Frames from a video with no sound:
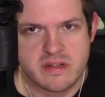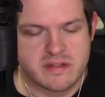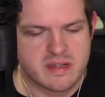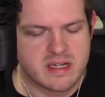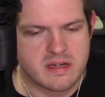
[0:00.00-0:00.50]

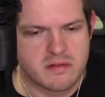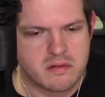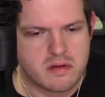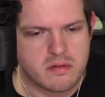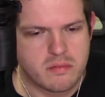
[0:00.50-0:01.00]
It's like,
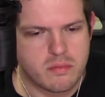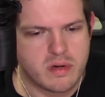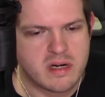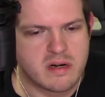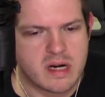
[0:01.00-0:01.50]

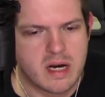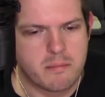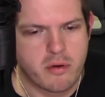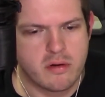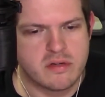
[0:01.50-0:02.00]
we're
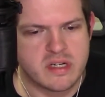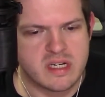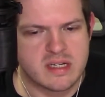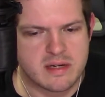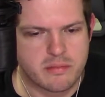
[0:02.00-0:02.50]

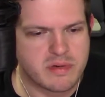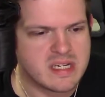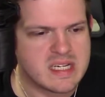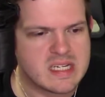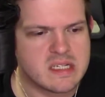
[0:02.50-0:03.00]
approaching, we
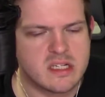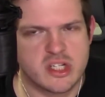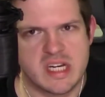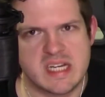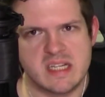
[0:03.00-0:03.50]
need to
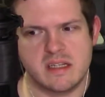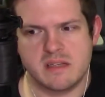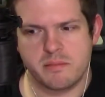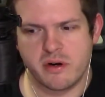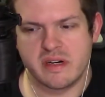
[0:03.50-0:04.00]
change,
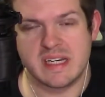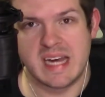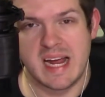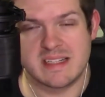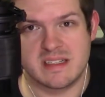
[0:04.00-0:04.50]
this party
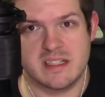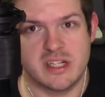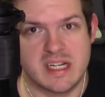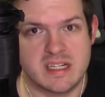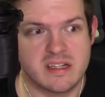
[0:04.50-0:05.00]
has to
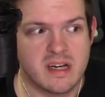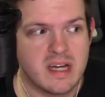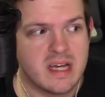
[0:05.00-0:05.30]
change,